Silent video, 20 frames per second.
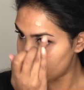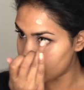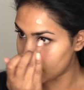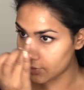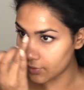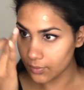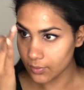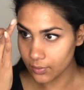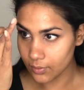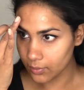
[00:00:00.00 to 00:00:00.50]

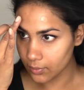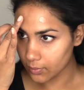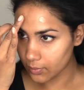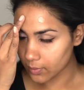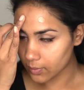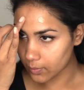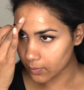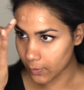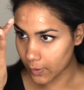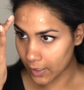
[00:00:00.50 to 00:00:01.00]

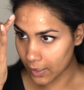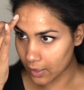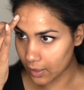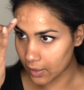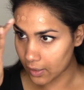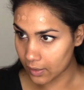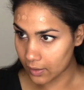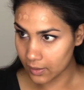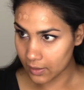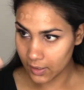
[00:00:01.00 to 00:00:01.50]
do
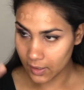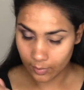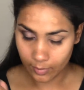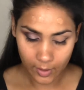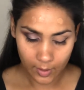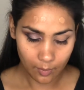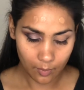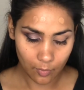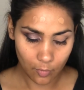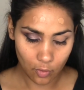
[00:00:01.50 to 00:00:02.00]
wear a little
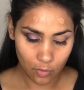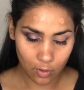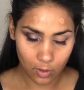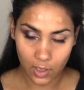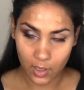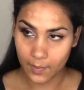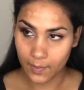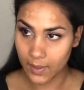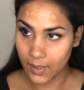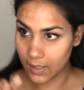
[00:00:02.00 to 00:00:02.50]
bit
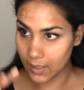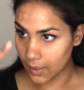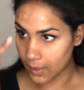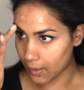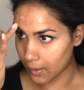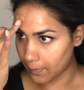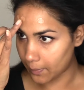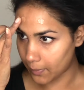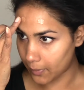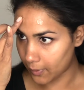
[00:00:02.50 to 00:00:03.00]
more
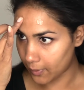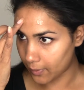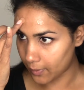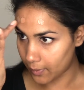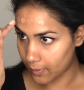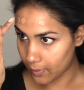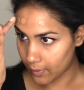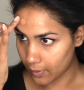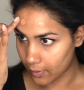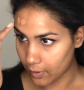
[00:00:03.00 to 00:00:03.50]
makeup
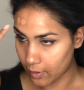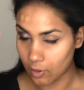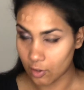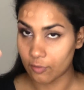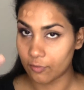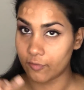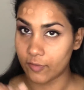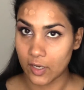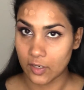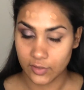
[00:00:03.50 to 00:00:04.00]

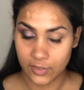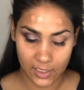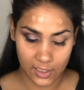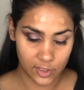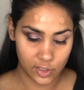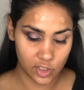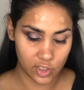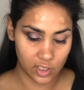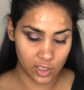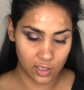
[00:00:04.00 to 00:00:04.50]
or
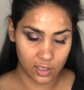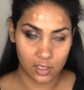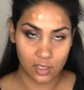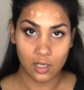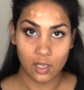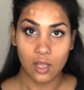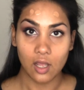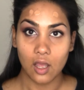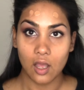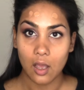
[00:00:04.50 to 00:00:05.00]
foundation
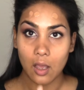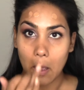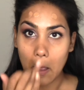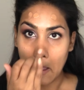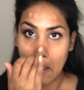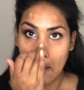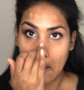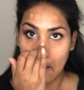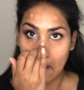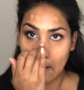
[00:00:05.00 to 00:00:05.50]

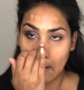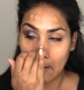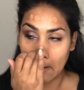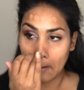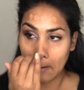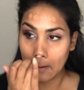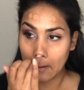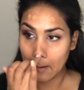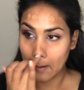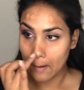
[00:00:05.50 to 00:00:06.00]

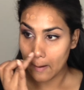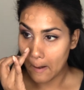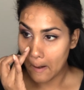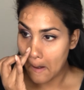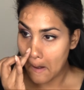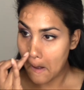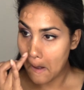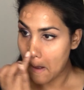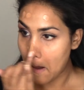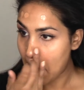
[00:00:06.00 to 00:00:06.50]
on
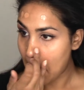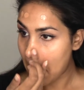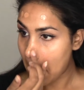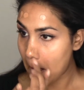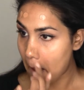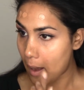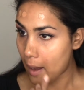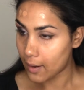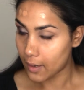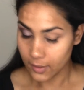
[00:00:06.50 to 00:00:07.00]

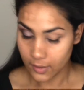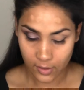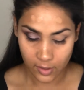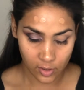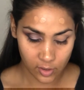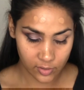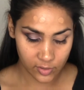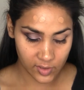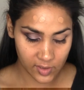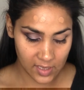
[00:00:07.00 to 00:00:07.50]

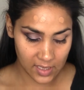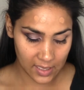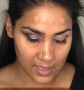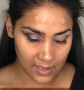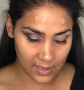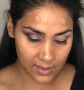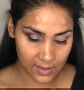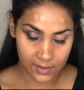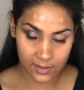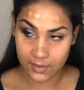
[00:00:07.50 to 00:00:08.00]
those
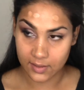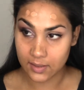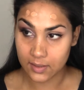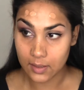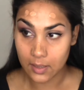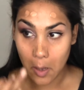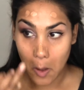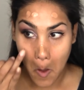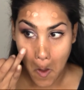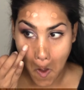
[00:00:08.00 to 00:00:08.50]

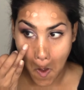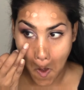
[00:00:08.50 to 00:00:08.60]
days